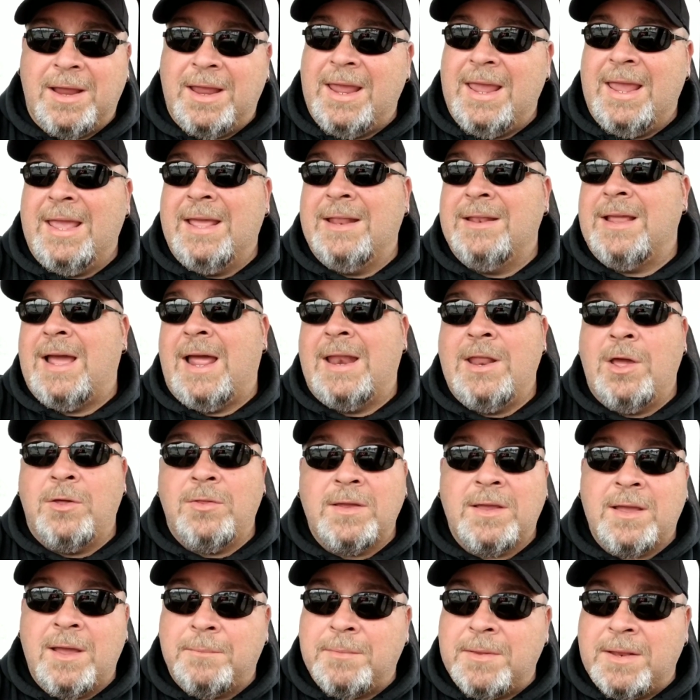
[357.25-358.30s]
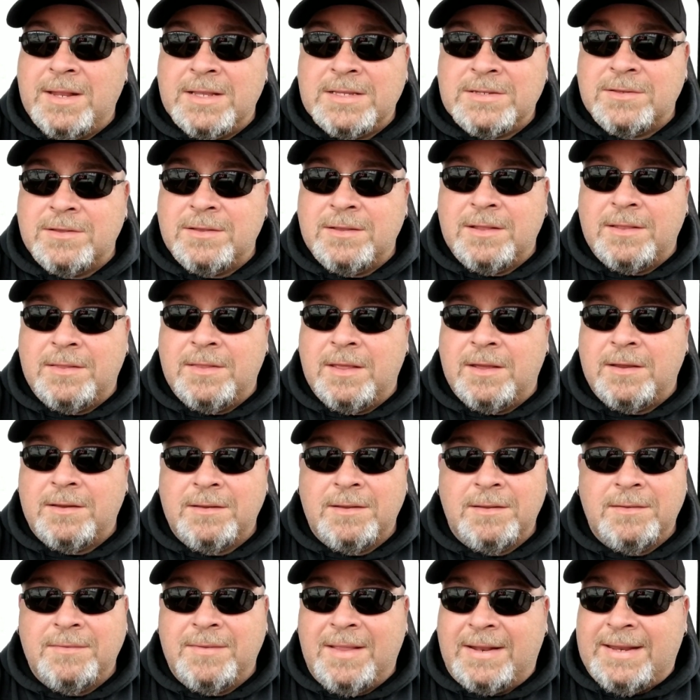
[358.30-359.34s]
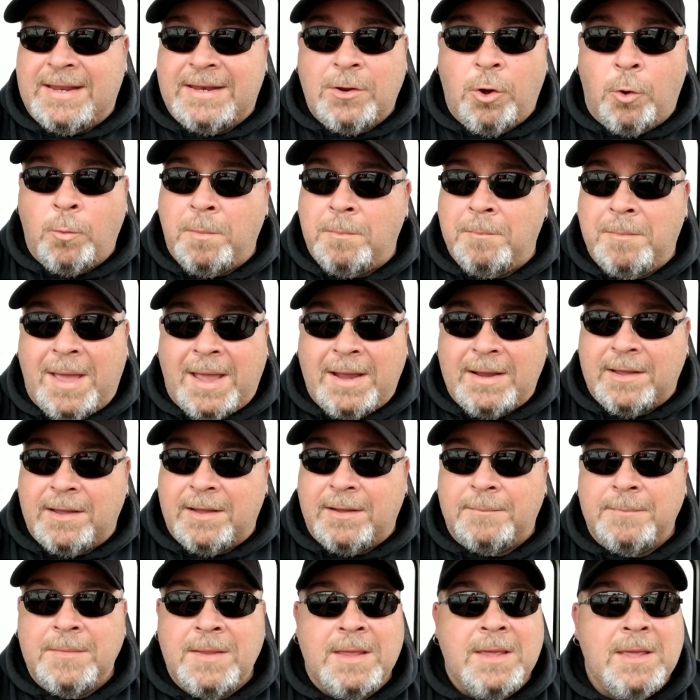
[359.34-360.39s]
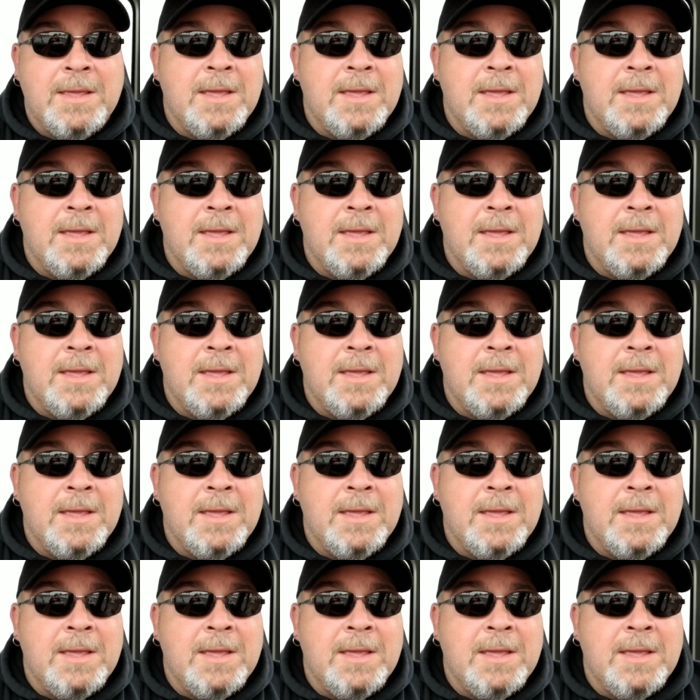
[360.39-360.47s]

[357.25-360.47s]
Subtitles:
And I know the companies, they need to open back up.